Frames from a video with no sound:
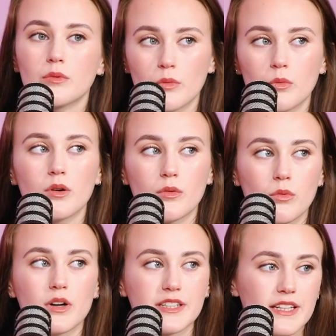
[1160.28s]

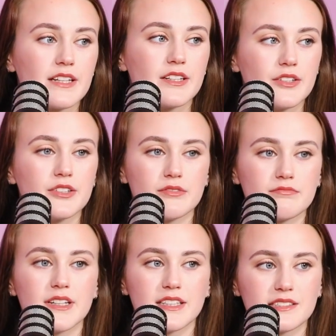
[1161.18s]
What can you
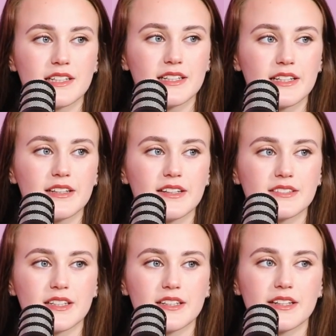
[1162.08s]
do?
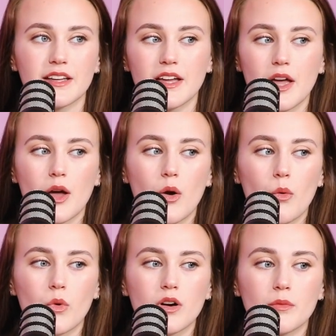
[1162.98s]
Exactly.
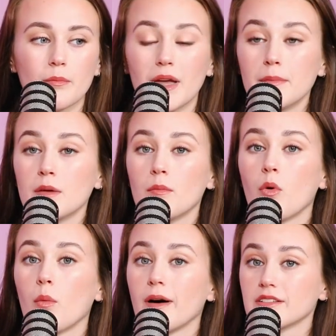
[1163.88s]
Well, maybe a
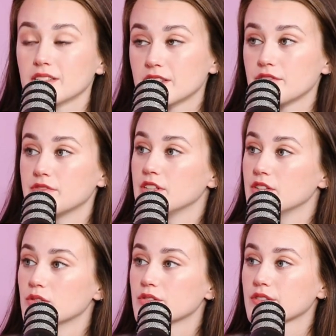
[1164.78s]
more positive
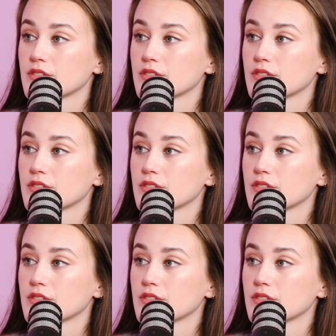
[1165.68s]
news.